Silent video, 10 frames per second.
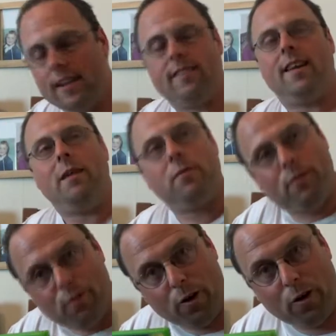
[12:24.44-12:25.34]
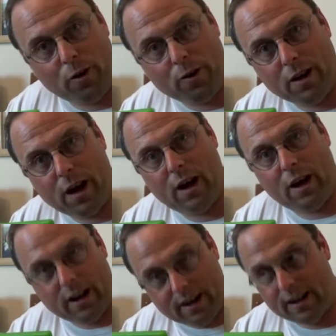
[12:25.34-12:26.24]
time before
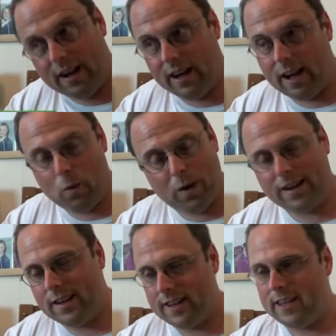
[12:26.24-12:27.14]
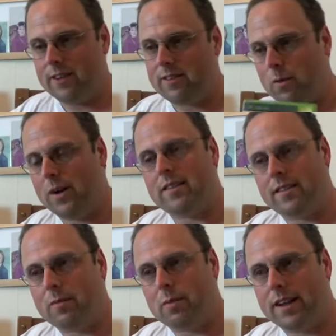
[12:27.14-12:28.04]
I went to
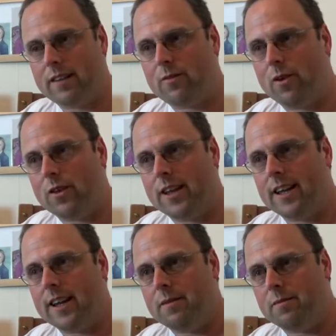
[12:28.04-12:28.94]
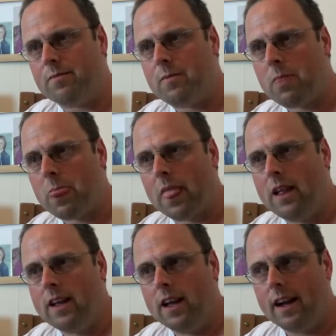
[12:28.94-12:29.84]
this place for the
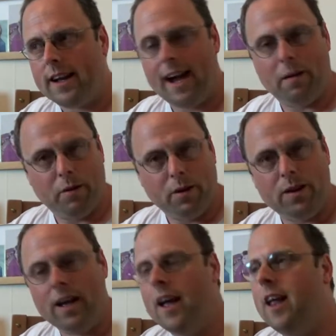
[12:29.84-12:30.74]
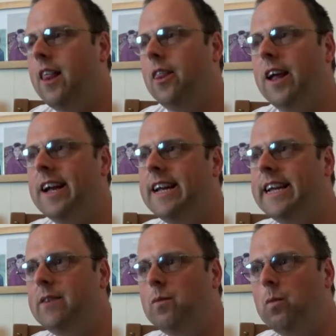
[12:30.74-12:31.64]
car boot.
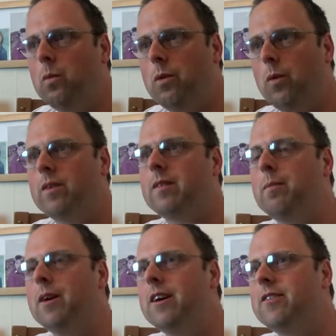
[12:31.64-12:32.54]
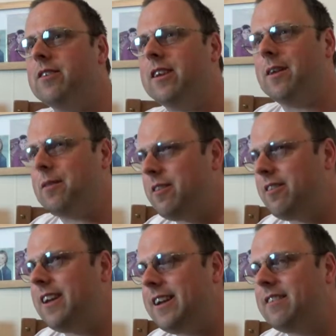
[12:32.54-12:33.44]
There was a person, and I
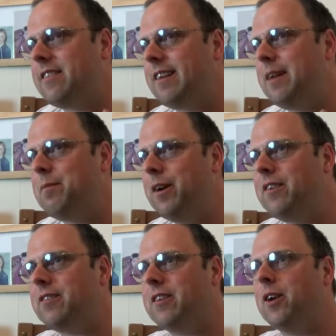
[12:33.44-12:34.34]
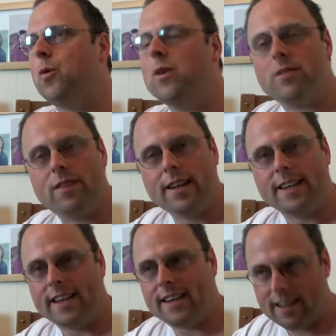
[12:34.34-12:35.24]
think it's the same person who was
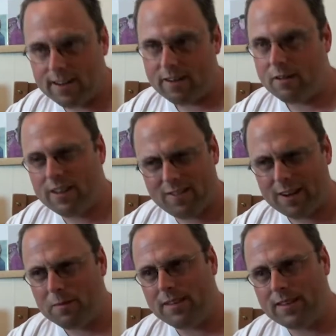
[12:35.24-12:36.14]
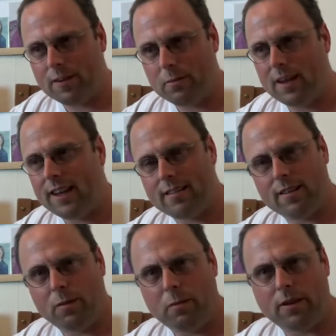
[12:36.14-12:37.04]
selling it. I think I mentioned it on my last
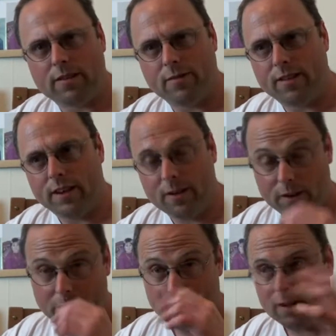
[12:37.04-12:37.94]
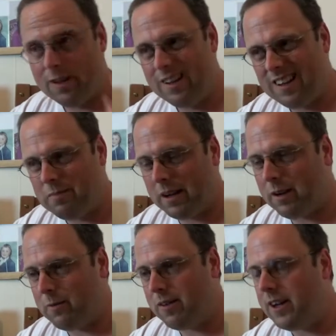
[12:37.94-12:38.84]
unboxing video or
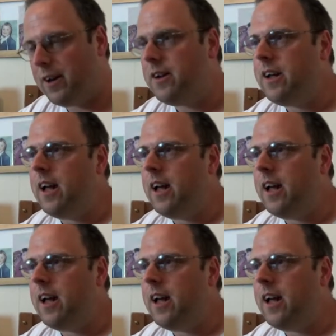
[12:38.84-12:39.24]
pickup video.